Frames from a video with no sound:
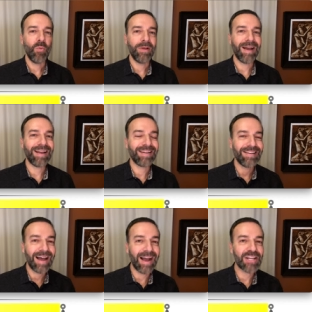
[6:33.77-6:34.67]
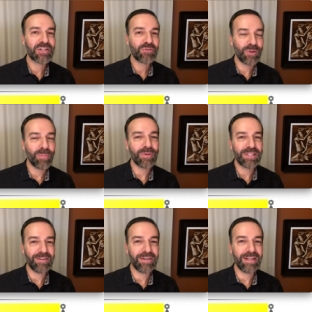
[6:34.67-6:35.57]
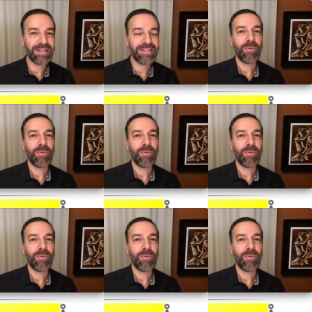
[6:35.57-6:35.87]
We got nice triple dividends,